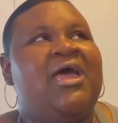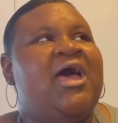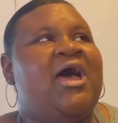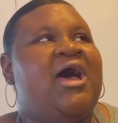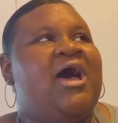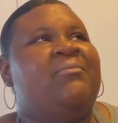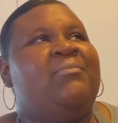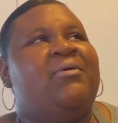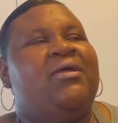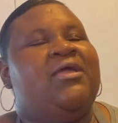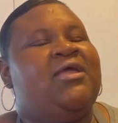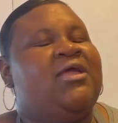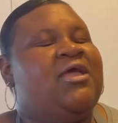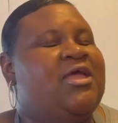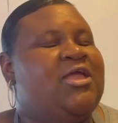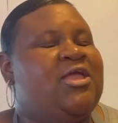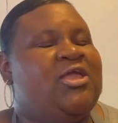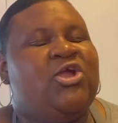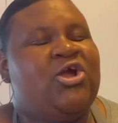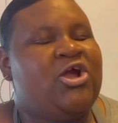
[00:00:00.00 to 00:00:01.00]
I mean,
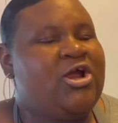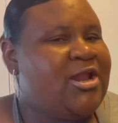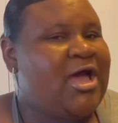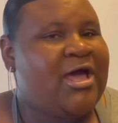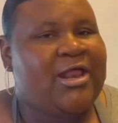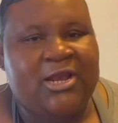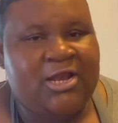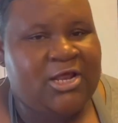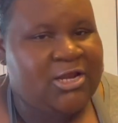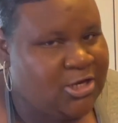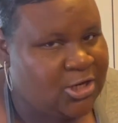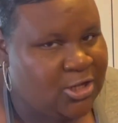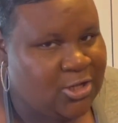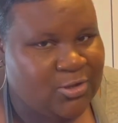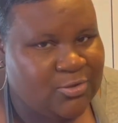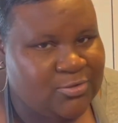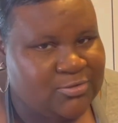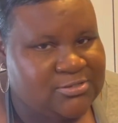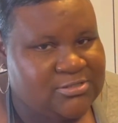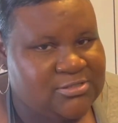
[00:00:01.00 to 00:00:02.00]
you're not an
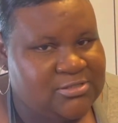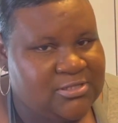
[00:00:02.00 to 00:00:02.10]
adult